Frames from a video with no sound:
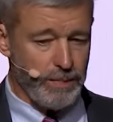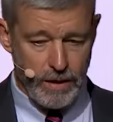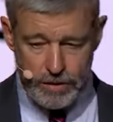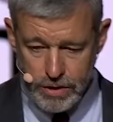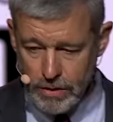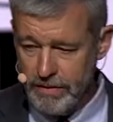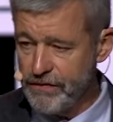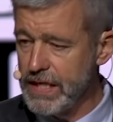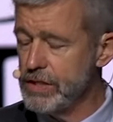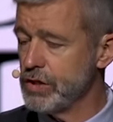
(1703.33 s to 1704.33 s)
but also
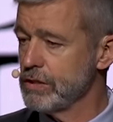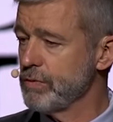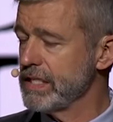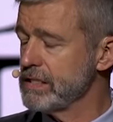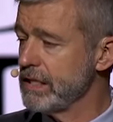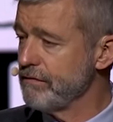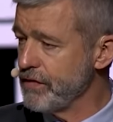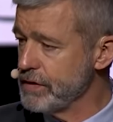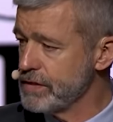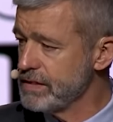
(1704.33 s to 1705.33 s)
Ephesians, we can see in
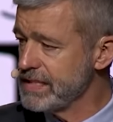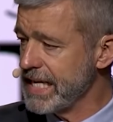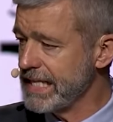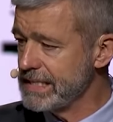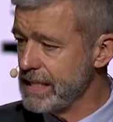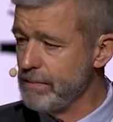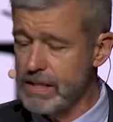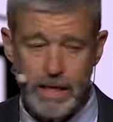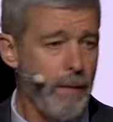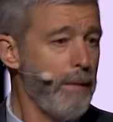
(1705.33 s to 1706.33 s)
1st and 2nd
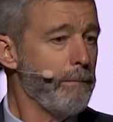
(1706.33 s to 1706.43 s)
Timothy,